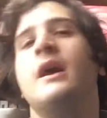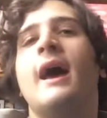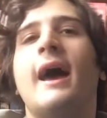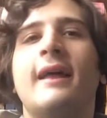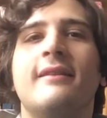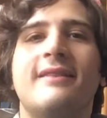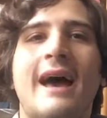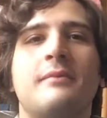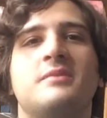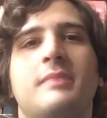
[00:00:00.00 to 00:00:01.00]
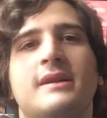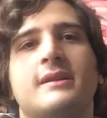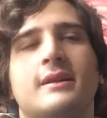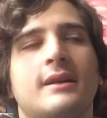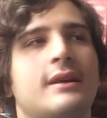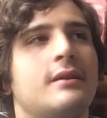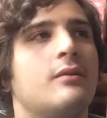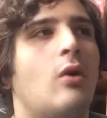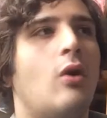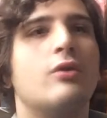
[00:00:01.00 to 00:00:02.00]
And that was basically
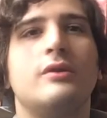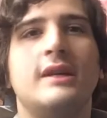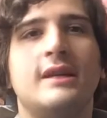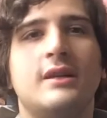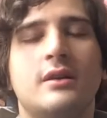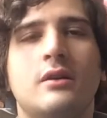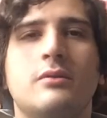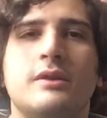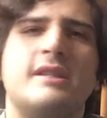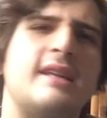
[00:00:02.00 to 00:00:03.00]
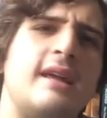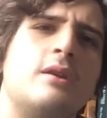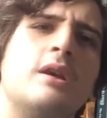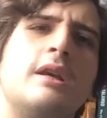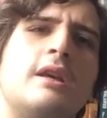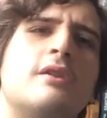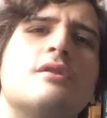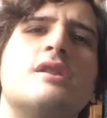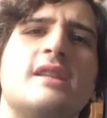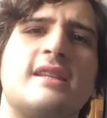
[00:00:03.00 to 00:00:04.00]
all you needed to do. You said,
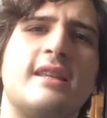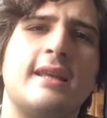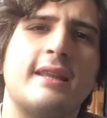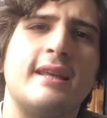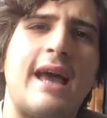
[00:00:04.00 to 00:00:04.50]
here's this thing that